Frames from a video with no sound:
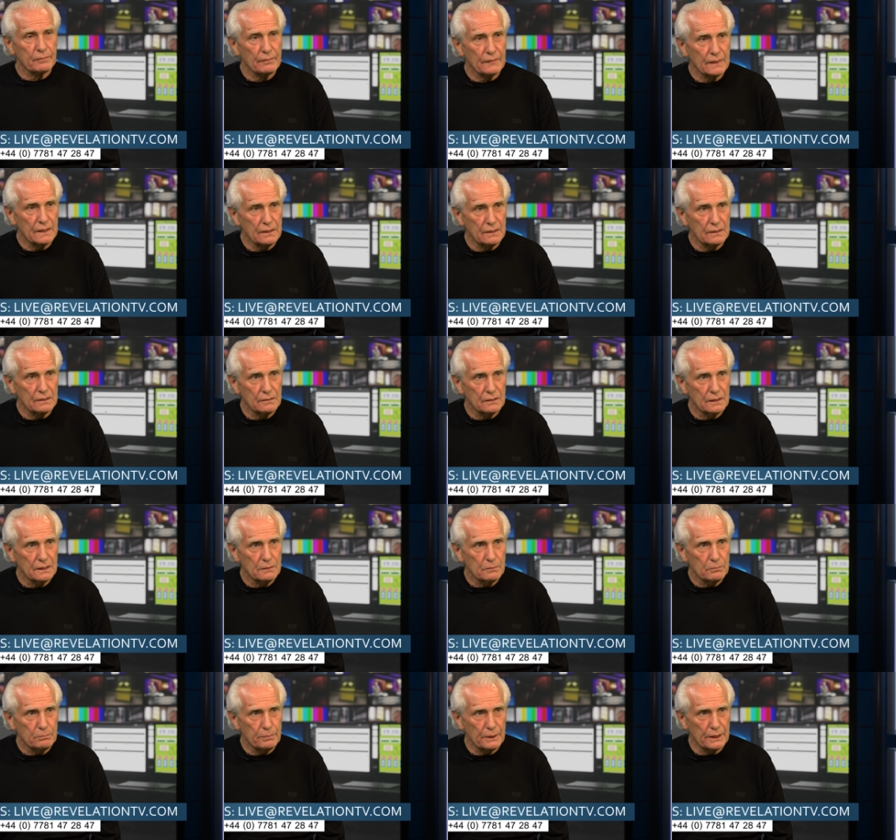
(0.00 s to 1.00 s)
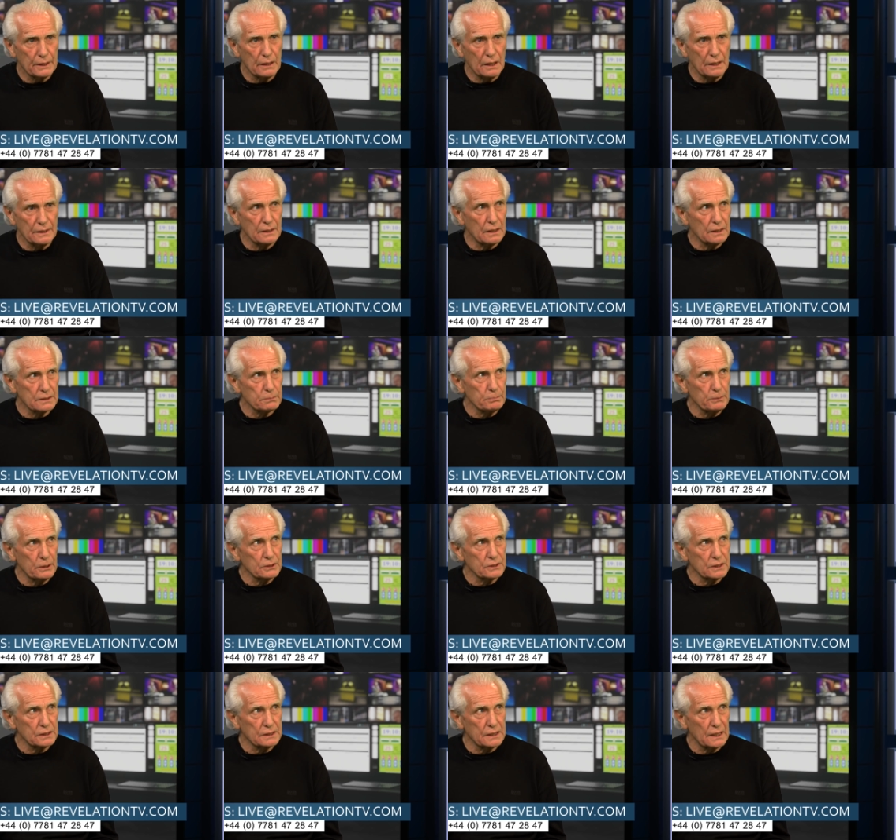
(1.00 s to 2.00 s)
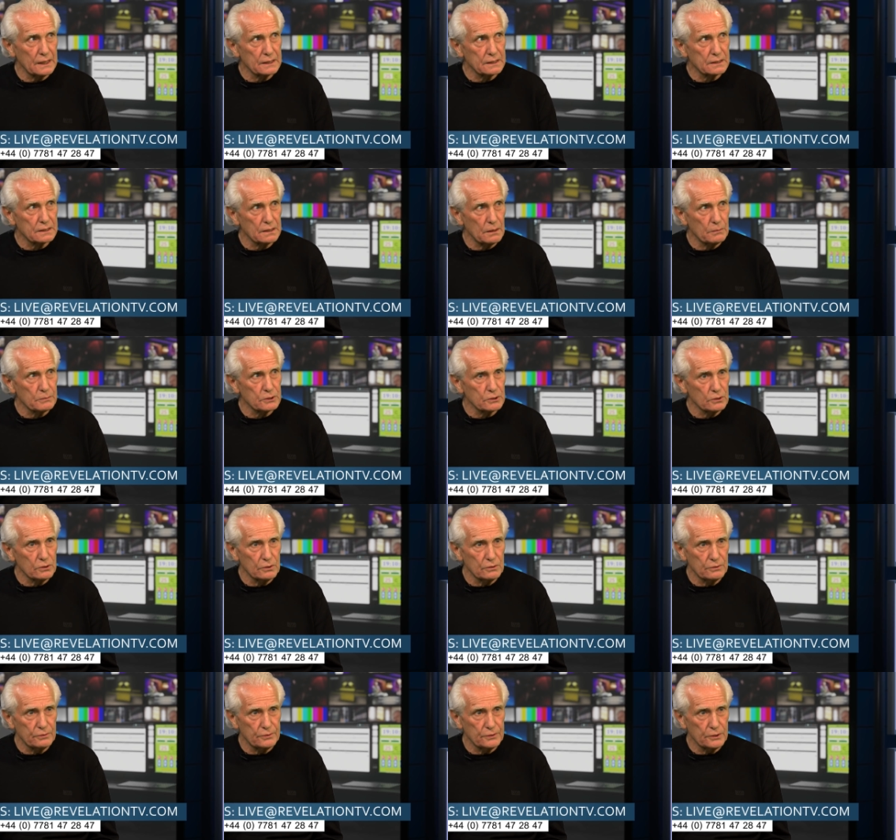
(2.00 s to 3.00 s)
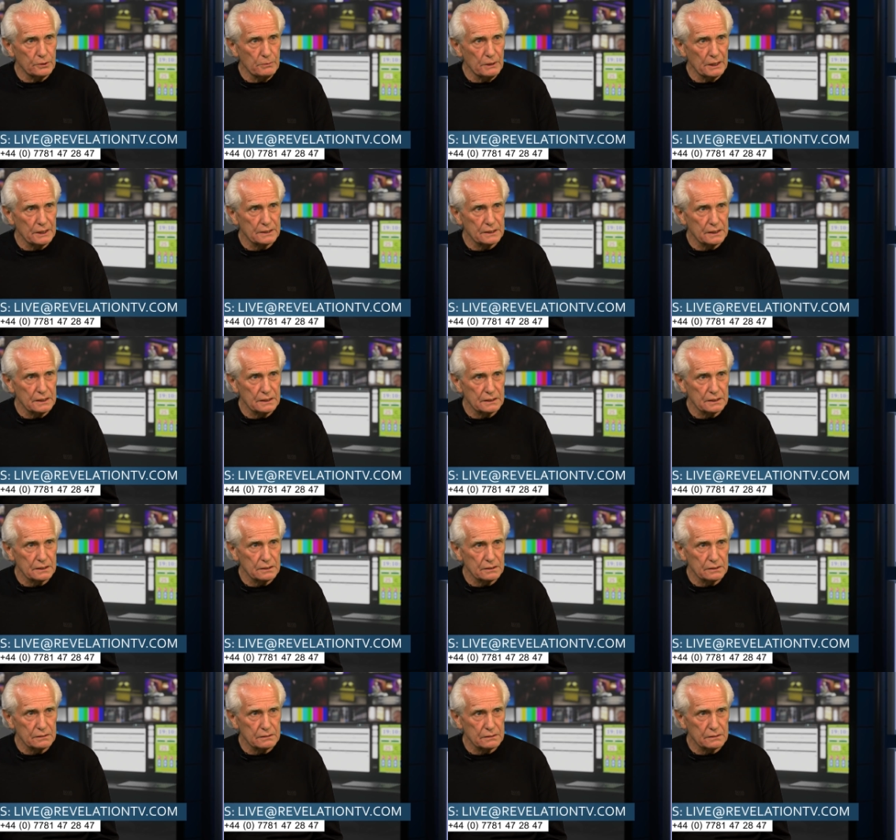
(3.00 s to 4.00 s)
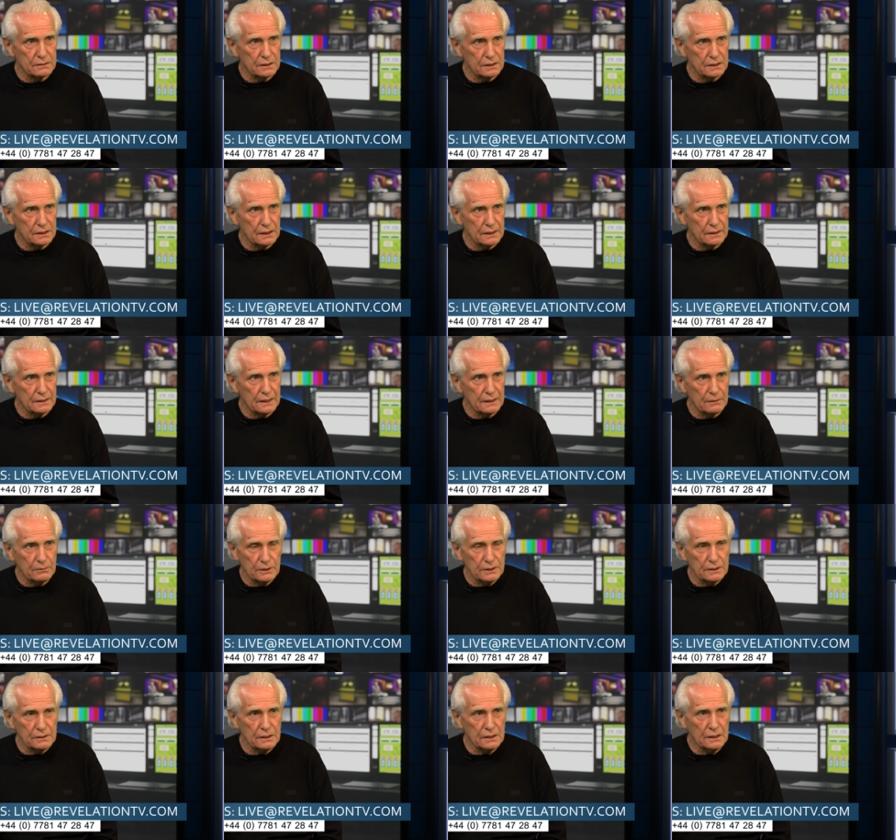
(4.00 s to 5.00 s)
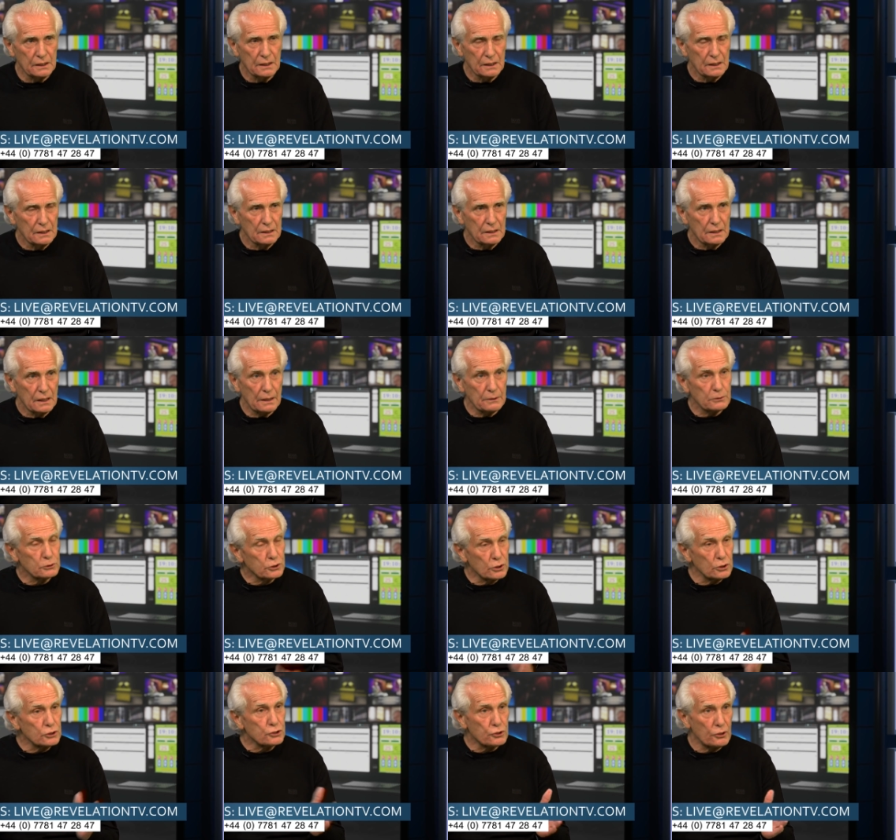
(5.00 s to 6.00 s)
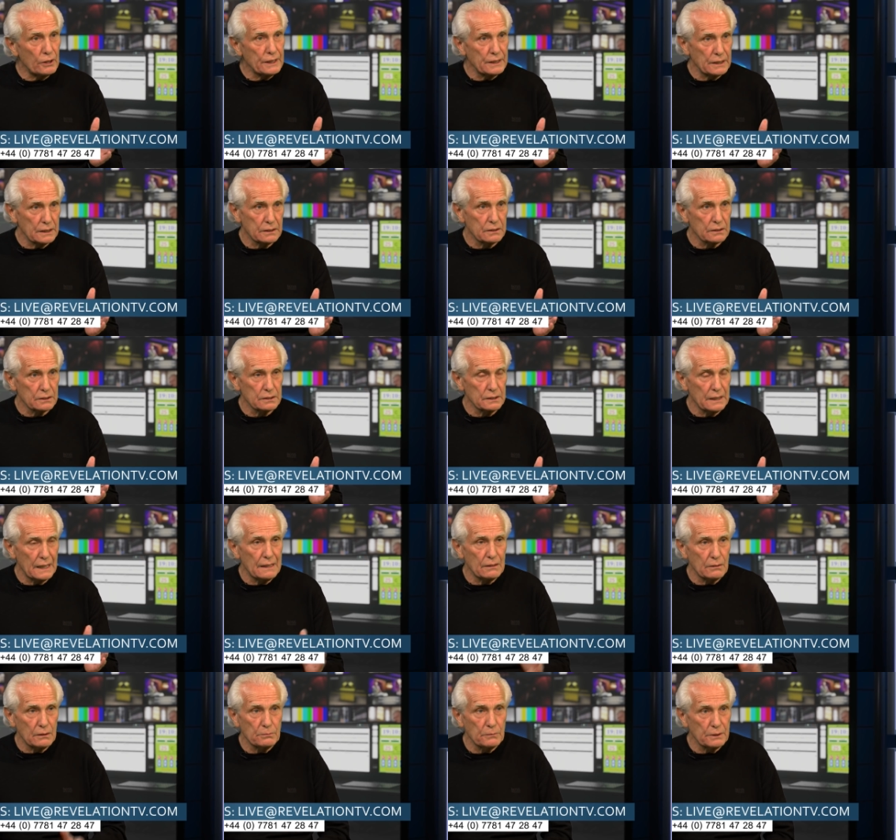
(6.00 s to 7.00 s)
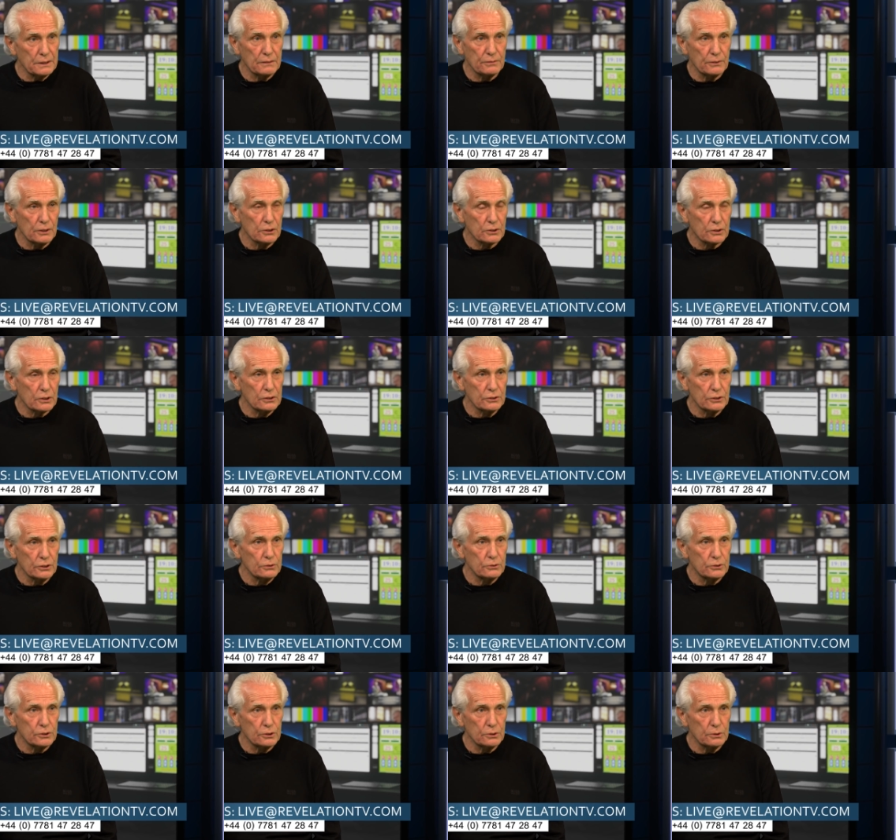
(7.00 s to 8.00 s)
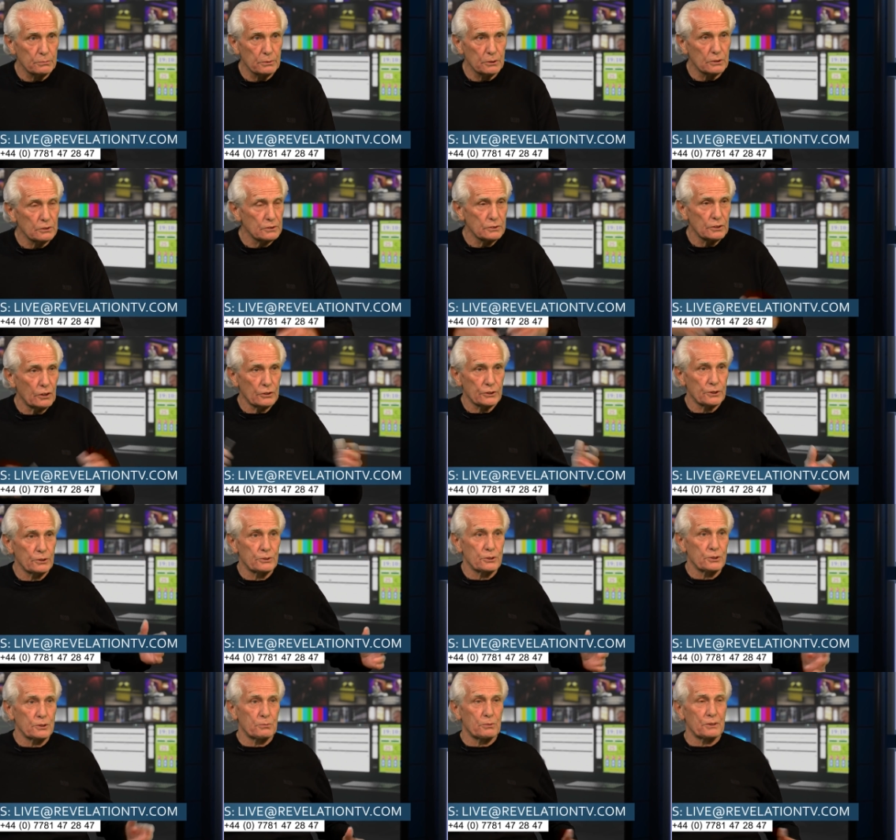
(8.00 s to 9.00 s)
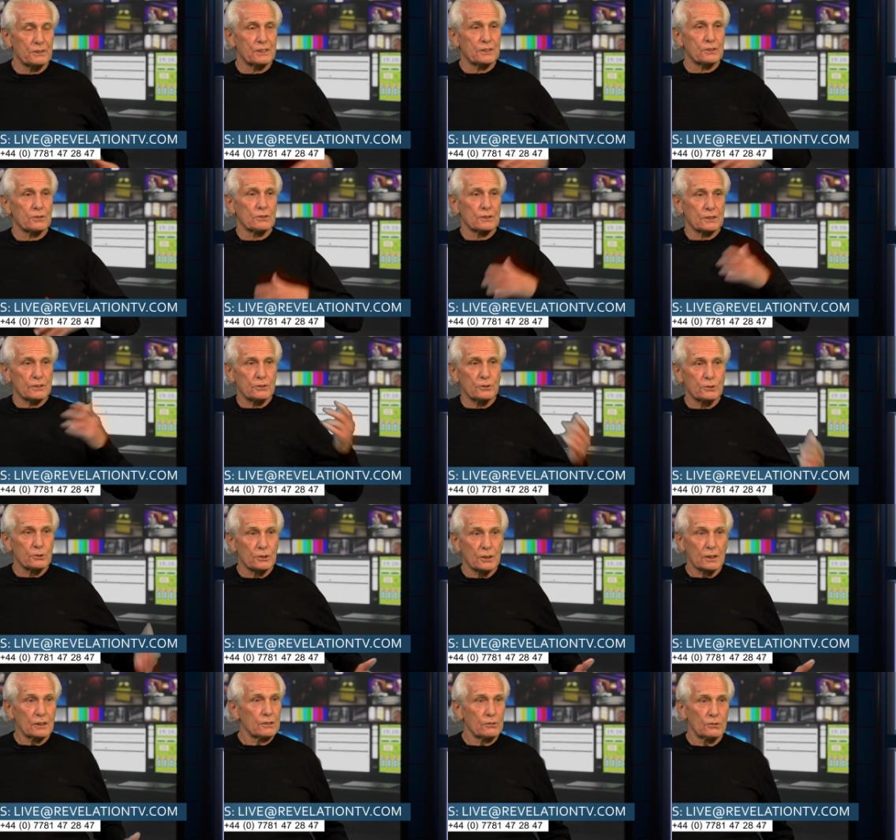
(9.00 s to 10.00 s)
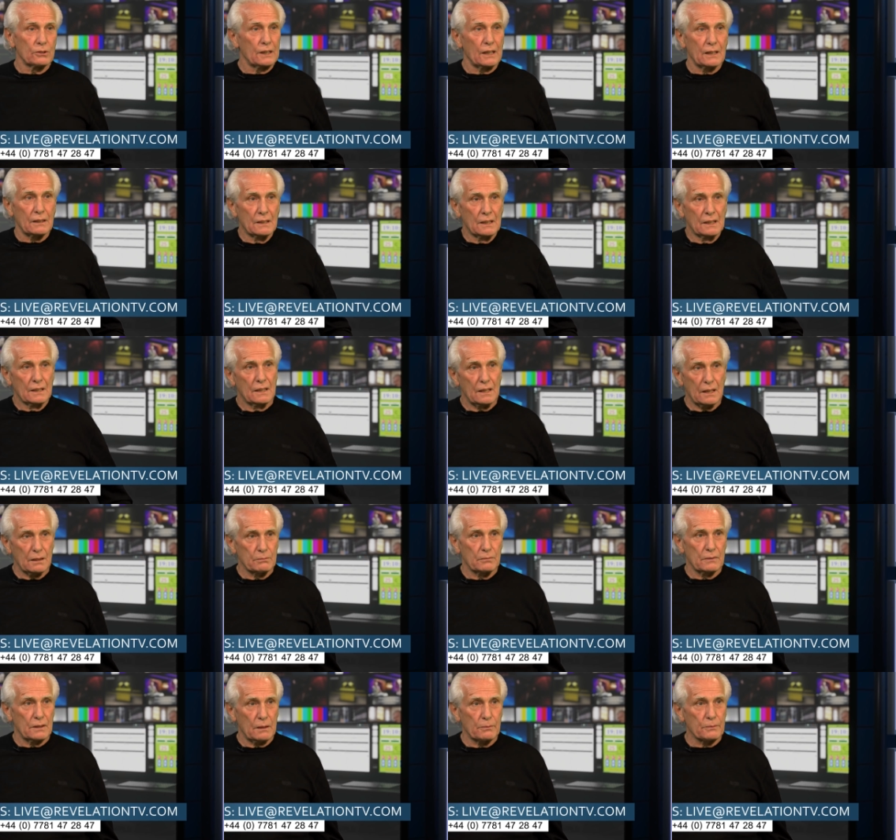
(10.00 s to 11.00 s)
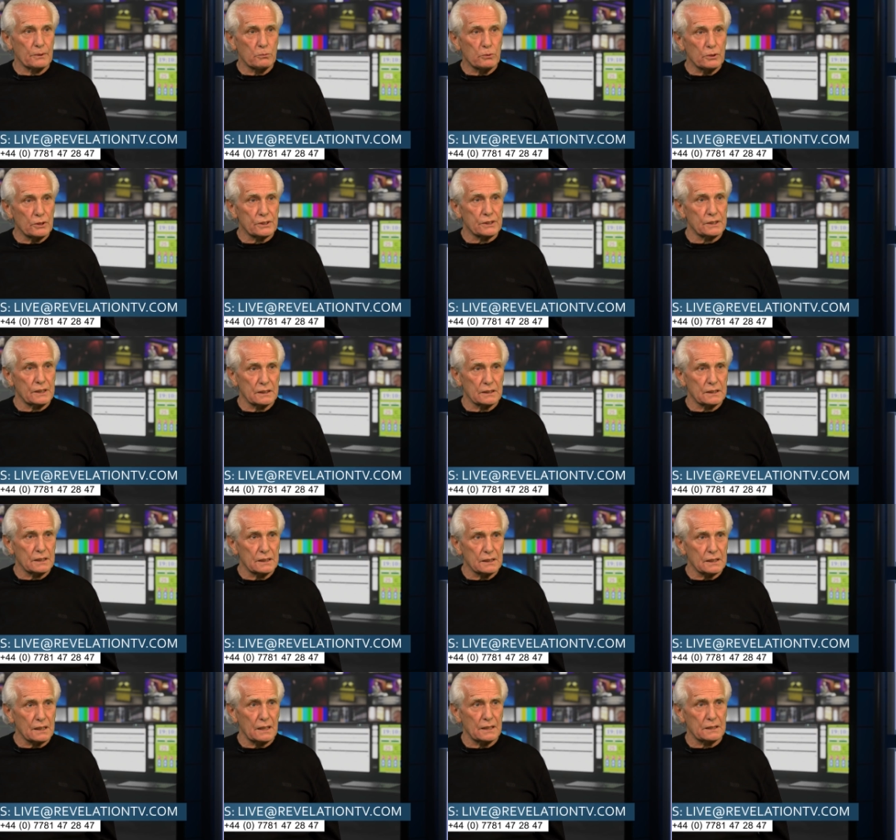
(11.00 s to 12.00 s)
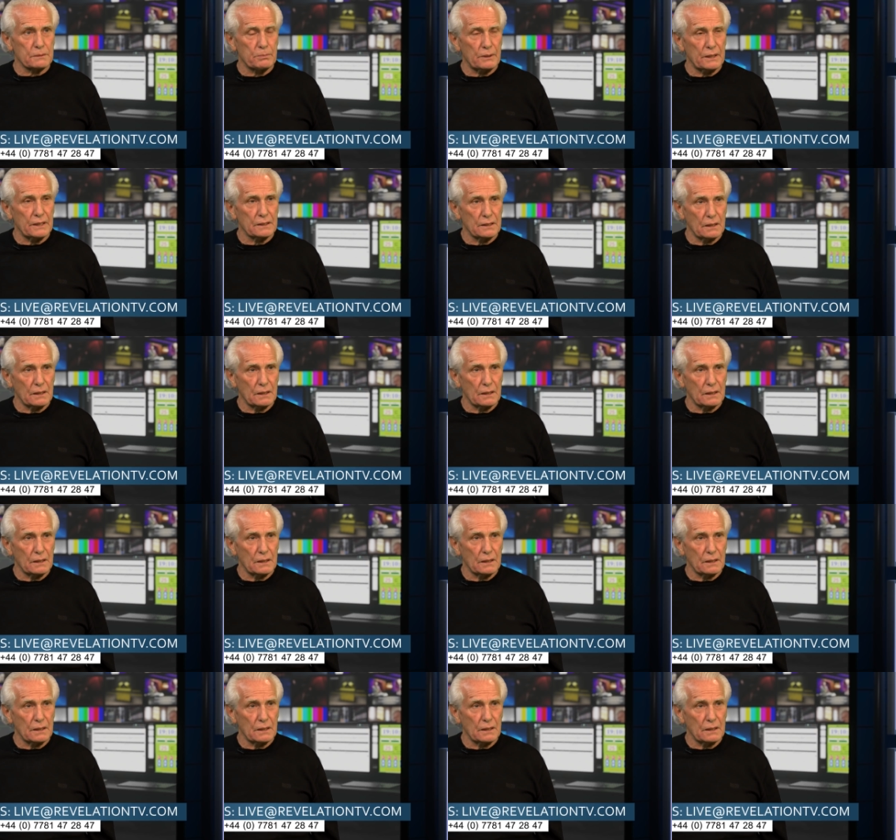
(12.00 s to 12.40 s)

you know. Oh, but, and I suppose it takes some sort of humility to, to sit there and, and it's good training because now, I mean, if you look on YouTube or not YouTube, what do you call it, Google and all that, I'm, I'm the worst thing since sliced bread.